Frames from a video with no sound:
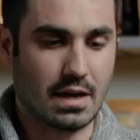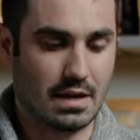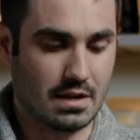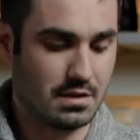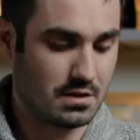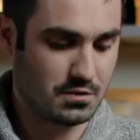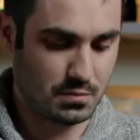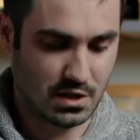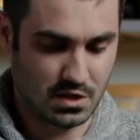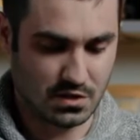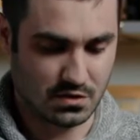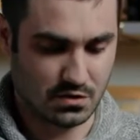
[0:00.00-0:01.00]
And in this
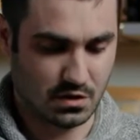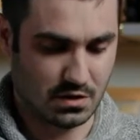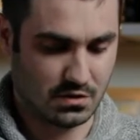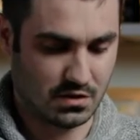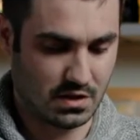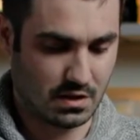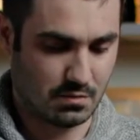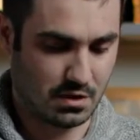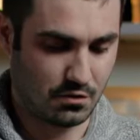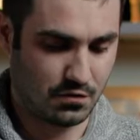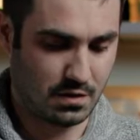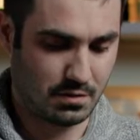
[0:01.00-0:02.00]
species, as you can see, I mean,
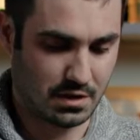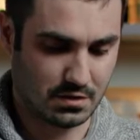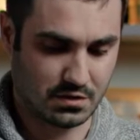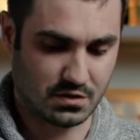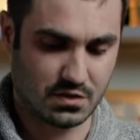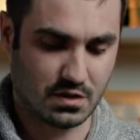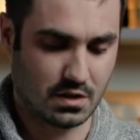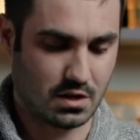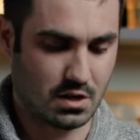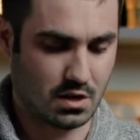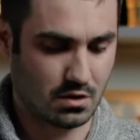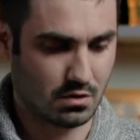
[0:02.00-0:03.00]
the female is
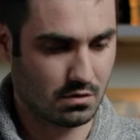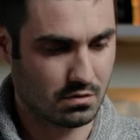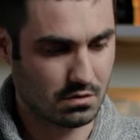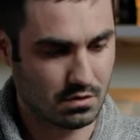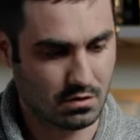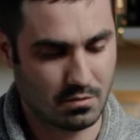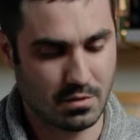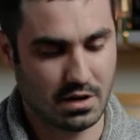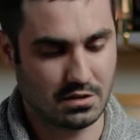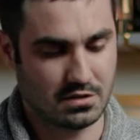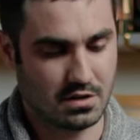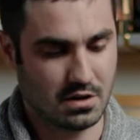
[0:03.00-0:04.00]
here, the male
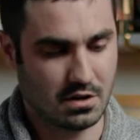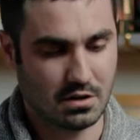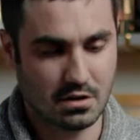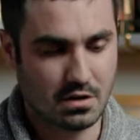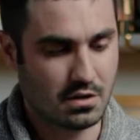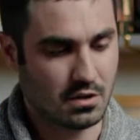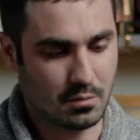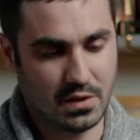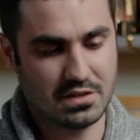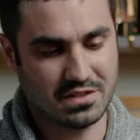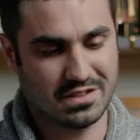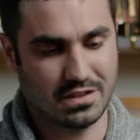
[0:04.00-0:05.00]
is there. They're
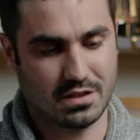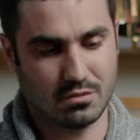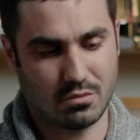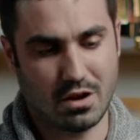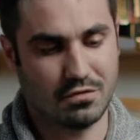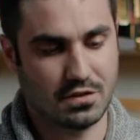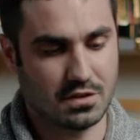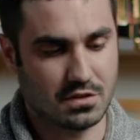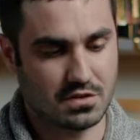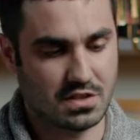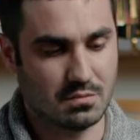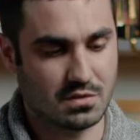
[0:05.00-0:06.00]
basically roughly the
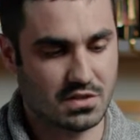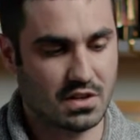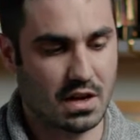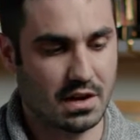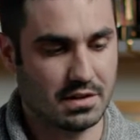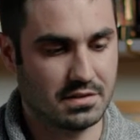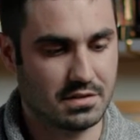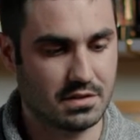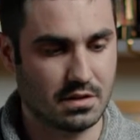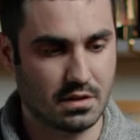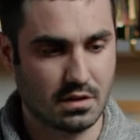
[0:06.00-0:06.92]
same size.